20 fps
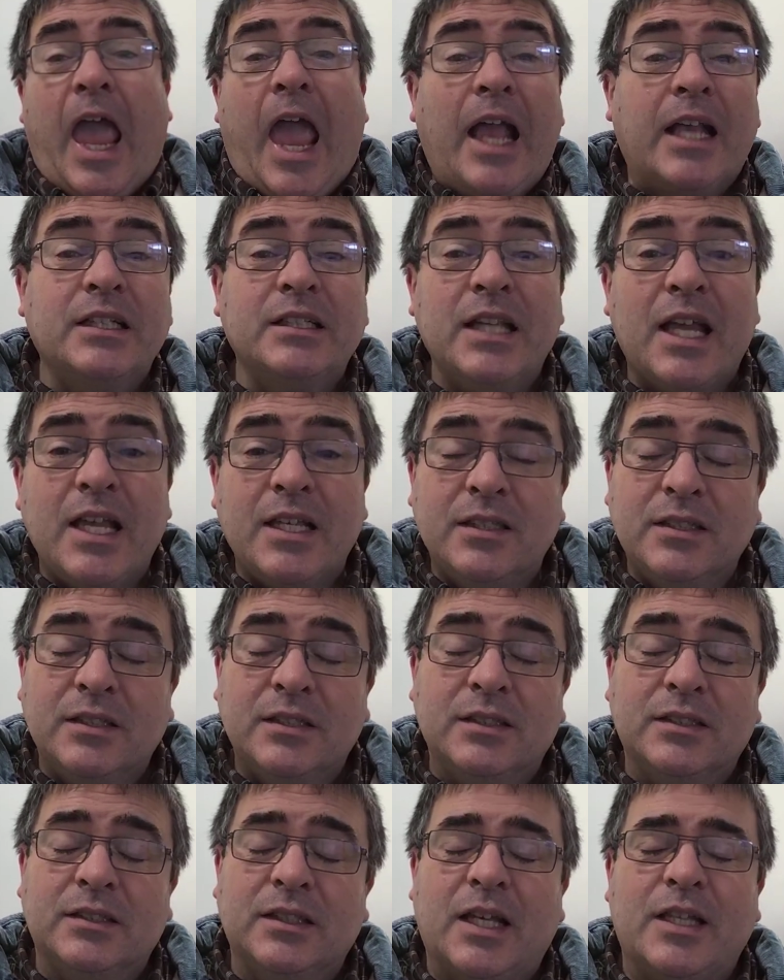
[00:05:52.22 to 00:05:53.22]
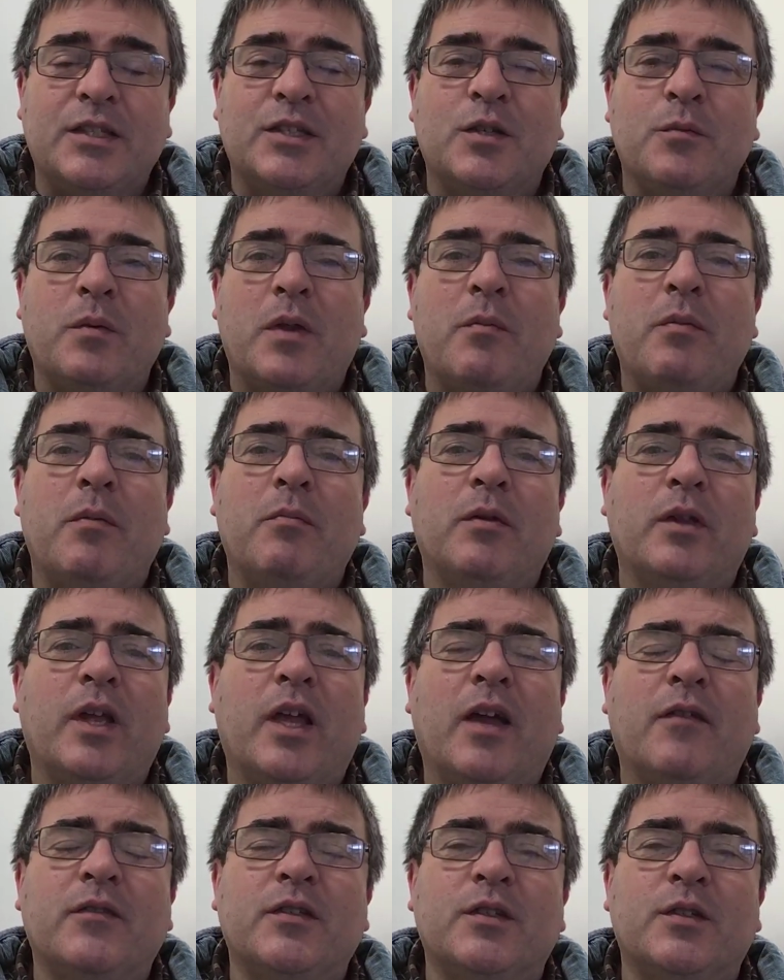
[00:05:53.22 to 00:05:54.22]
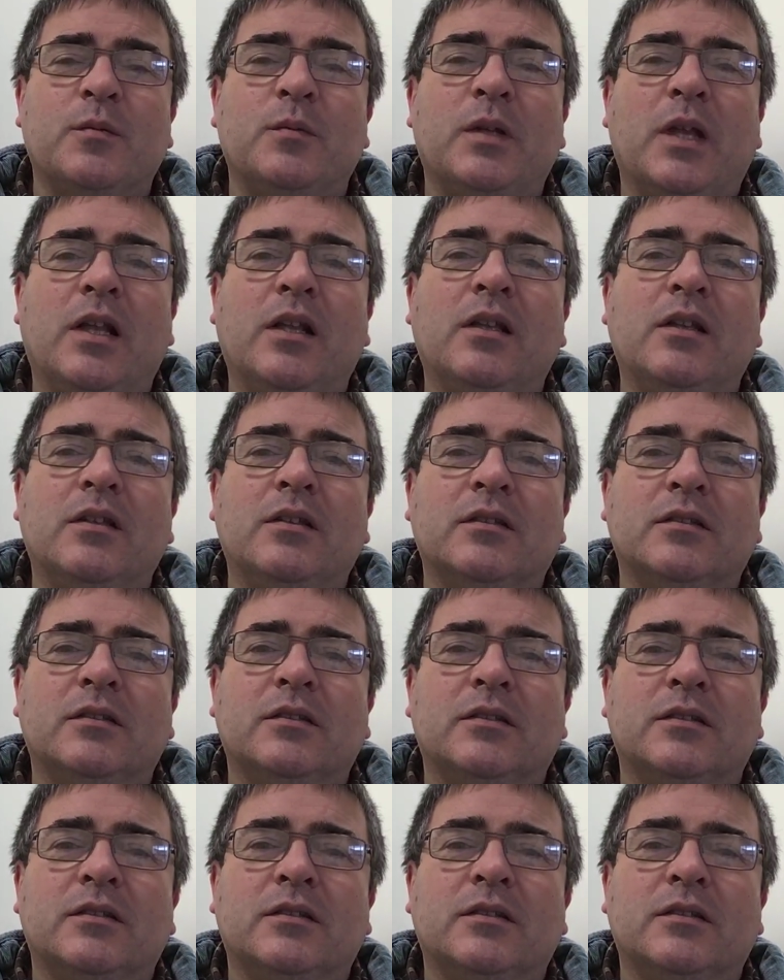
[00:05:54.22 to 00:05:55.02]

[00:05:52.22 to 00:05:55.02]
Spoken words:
excess and so many people who have so little.